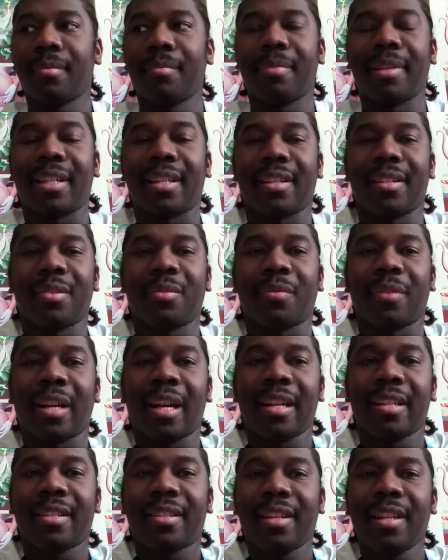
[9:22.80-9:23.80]
Because when
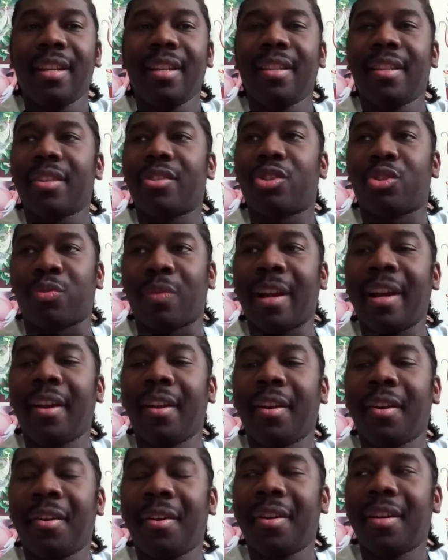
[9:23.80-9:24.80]
I see the
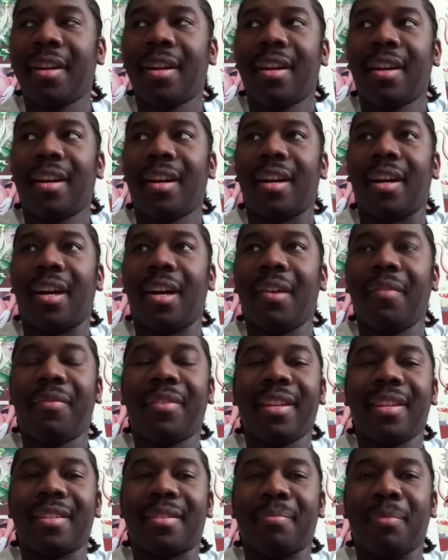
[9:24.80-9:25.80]
trailer of
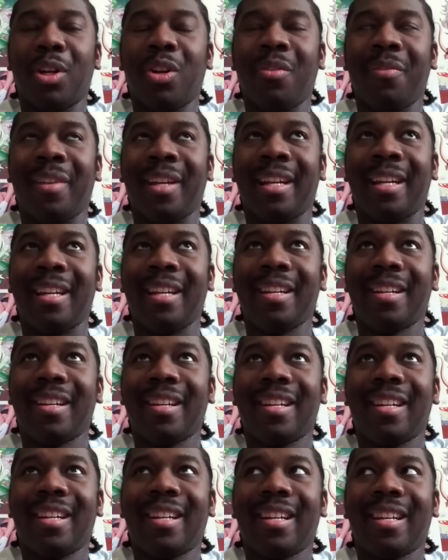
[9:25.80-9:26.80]
this movie,
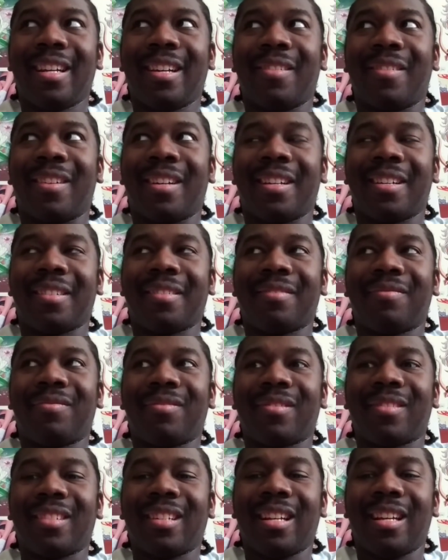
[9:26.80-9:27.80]
well,
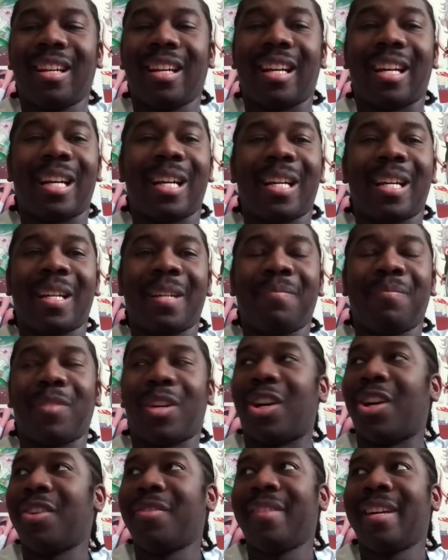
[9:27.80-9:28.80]
I'm
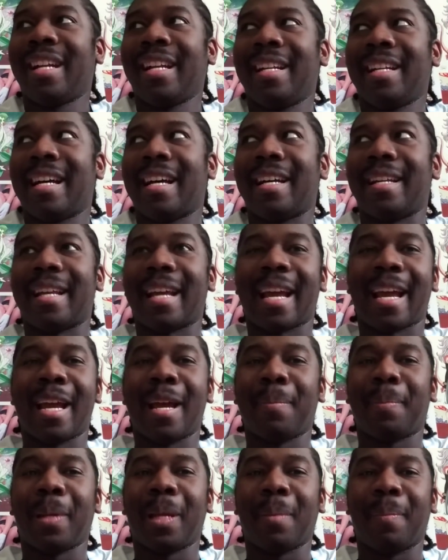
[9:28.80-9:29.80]
already not
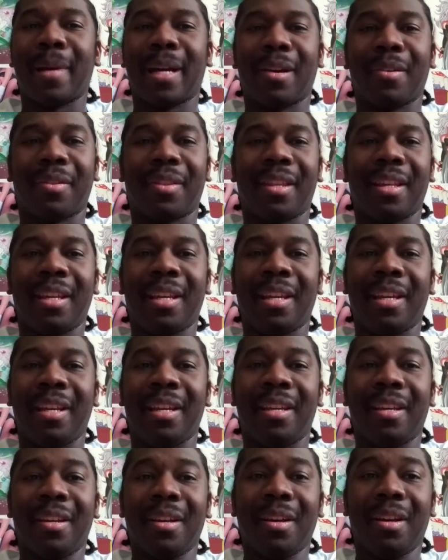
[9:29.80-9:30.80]
happy about
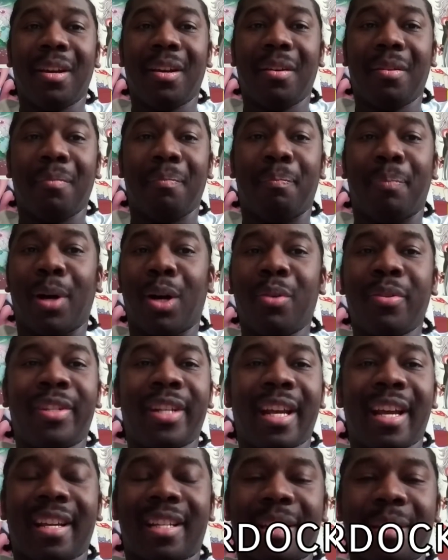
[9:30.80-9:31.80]
the
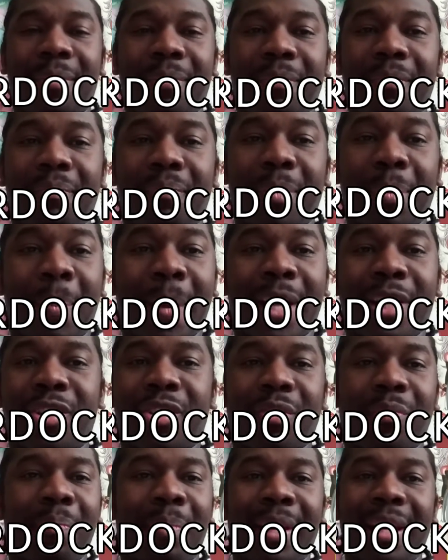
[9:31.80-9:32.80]
Bojack
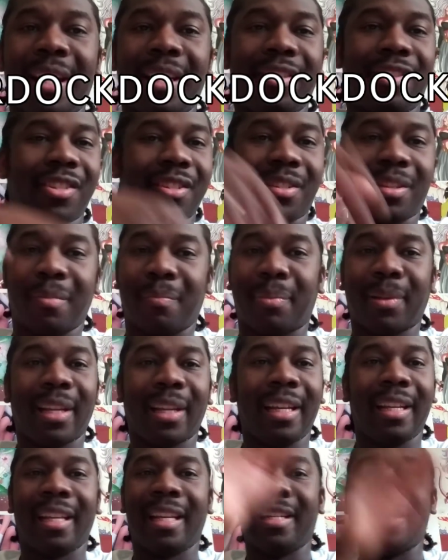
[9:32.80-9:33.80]
special being just
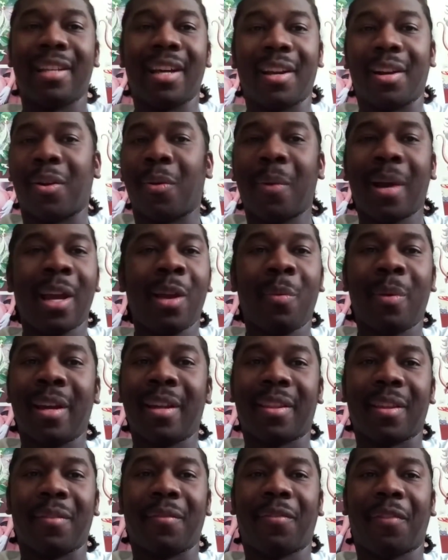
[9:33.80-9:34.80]
completely done away
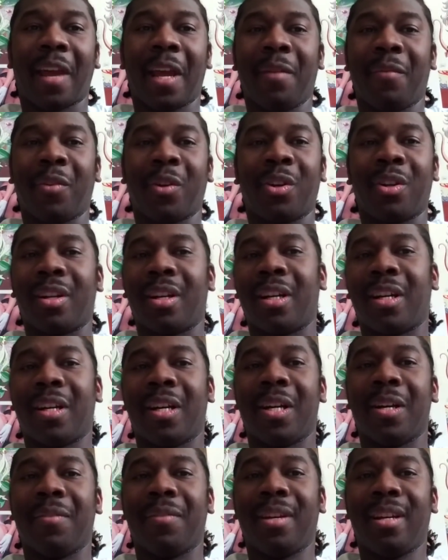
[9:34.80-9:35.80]
with in favor
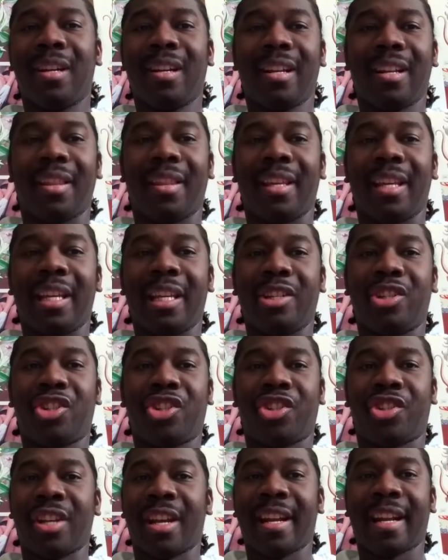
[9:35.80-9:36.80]
of the
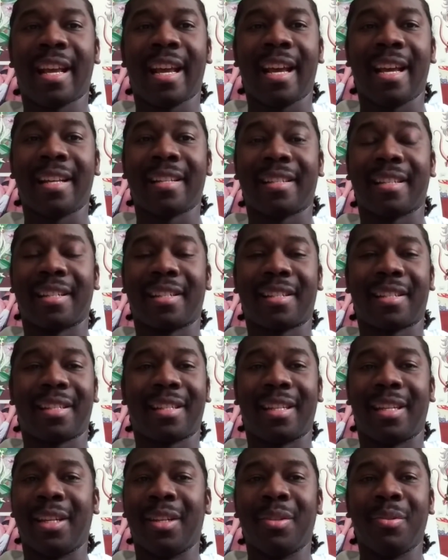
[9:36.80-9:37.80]
shit-ass
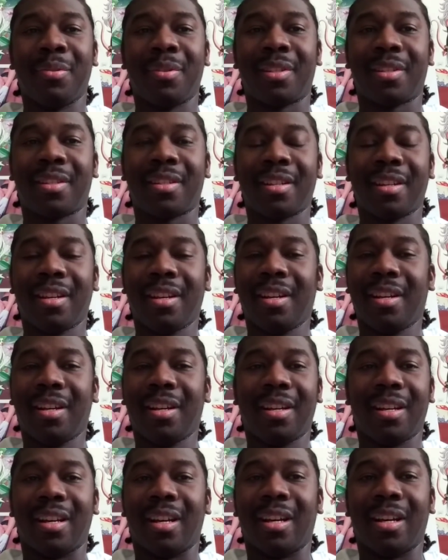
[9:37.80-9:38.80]
excuse
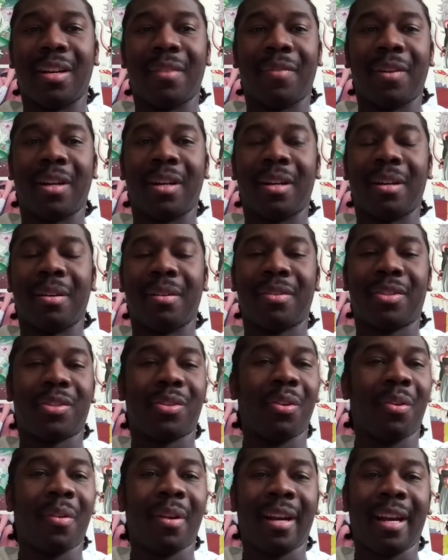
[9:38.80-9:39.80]
of a
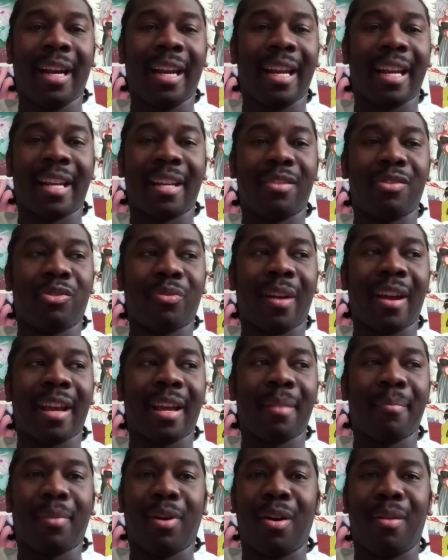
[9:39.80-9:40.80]
story in
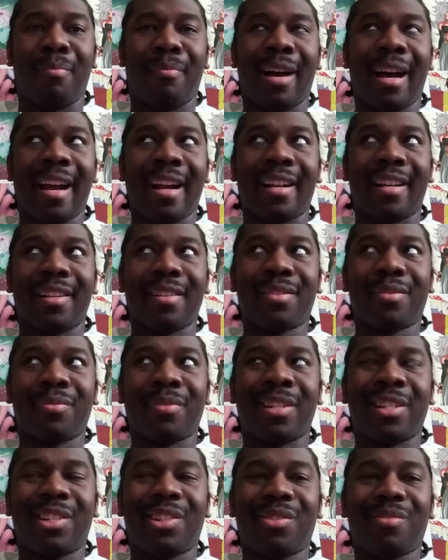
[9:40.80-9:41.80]
Dragon Ball Minus,
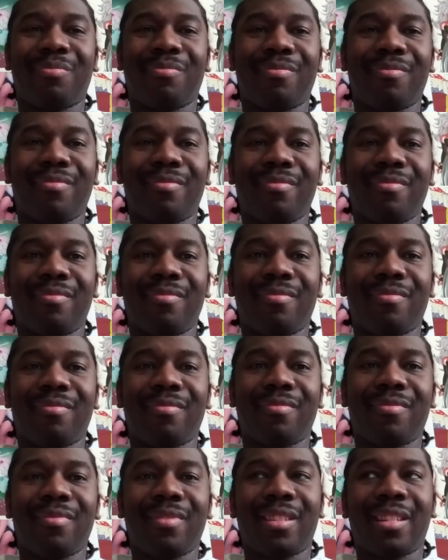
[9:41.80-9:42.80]
which
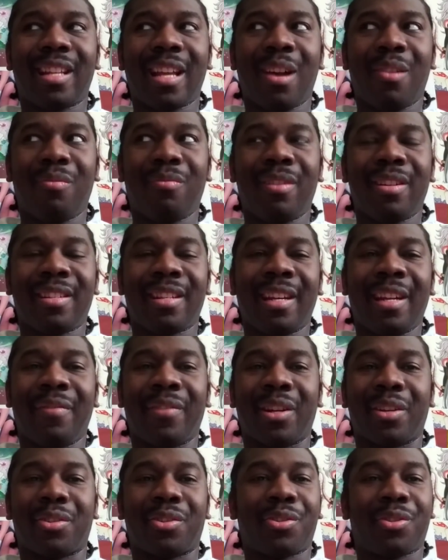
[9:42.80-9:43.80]
that wasn't
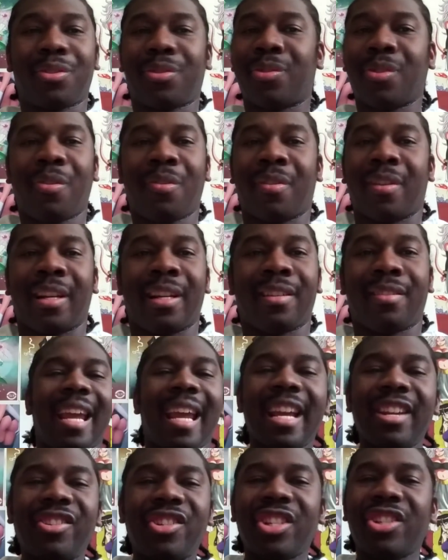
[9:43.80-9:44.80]
even a story.
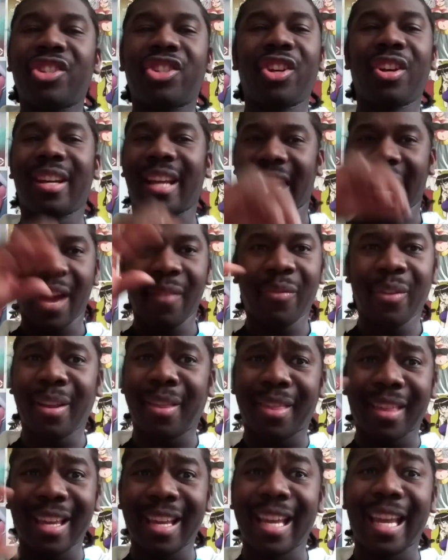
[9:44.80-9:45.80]
It just took
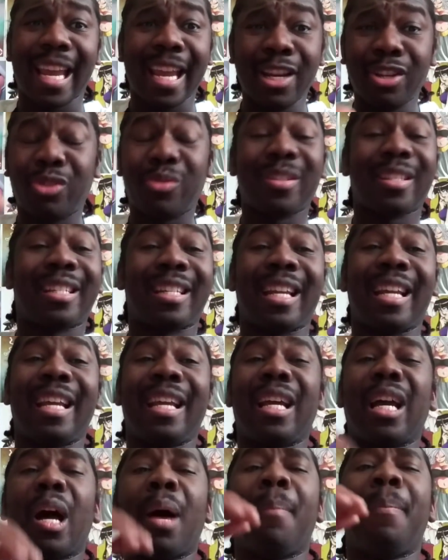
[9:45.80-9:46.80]
everything
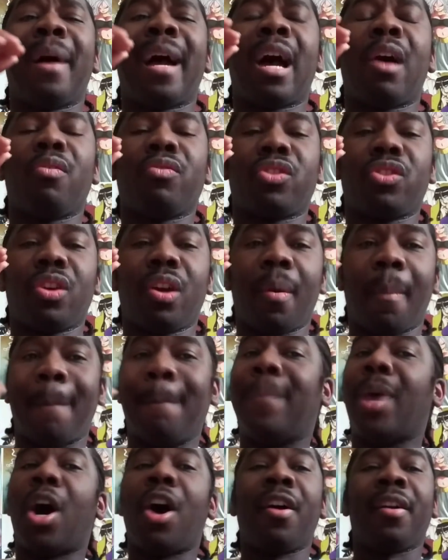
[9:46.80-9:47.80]
interesting about
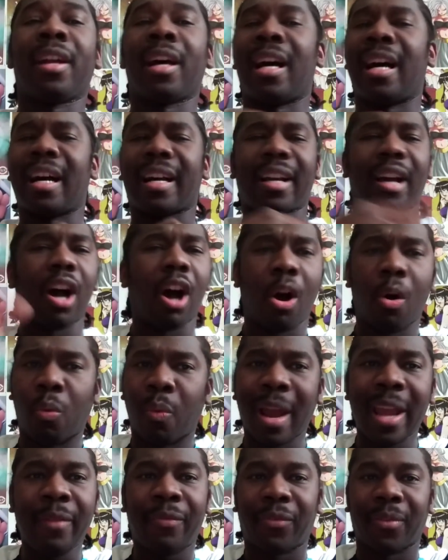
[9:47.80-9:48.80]
Bardock
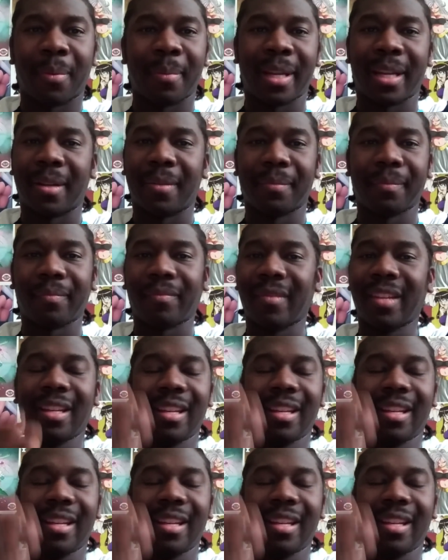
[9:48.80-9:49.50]
away from him.